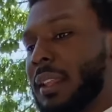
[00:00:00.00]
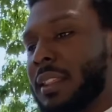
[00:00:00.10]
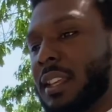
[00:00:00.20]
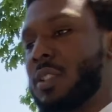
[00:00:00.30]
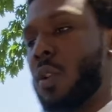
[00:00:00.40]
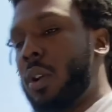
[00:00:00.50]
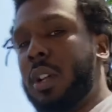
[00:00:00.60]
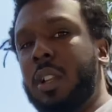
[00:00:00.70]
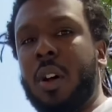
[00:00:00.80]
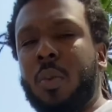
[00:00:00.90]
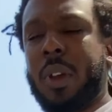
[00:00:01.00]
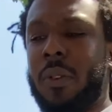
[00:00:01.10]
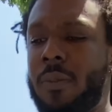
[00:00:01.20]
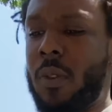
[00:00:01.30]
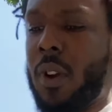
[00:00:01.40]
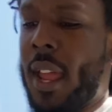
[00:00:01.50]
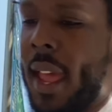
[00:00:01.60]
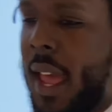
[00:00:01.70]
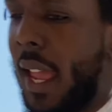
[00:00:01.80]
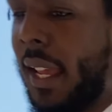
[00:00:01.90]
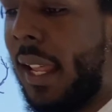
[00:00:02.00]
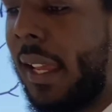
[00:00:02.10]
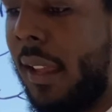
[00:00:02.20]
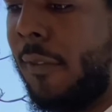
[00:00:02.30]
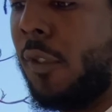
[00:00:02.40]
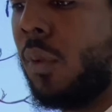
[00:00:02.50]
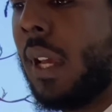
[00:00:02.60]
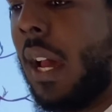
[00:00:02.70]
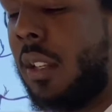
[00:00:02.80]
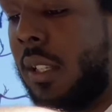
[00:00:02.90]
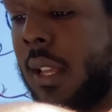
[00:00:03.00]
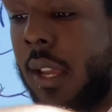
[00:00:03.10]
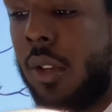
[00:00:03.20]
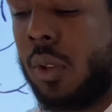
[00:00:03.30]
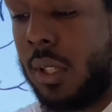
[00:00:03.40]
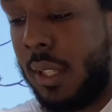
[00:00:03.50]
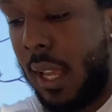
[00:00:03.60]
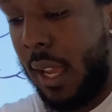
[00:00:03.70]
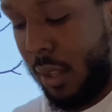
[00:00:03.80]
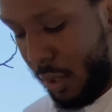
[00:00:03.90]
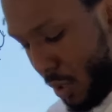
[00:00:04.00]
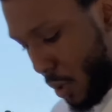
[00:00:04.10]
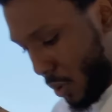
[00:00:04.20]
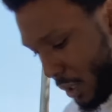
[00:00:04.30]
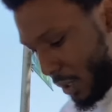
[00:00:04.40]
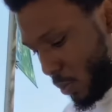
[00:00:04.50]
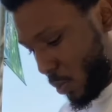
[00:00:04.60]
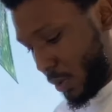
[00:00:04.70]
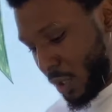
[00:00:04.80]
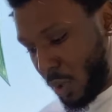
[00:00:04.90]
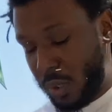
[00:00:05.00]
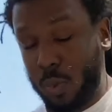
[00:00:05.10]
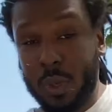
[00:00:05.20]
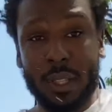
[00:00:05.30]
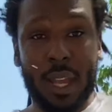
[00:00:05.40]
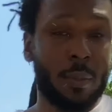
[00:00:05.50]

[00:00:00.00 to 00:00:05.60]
this going a long way for. And like, if you down to stay, you can stay. Totally, totally with that.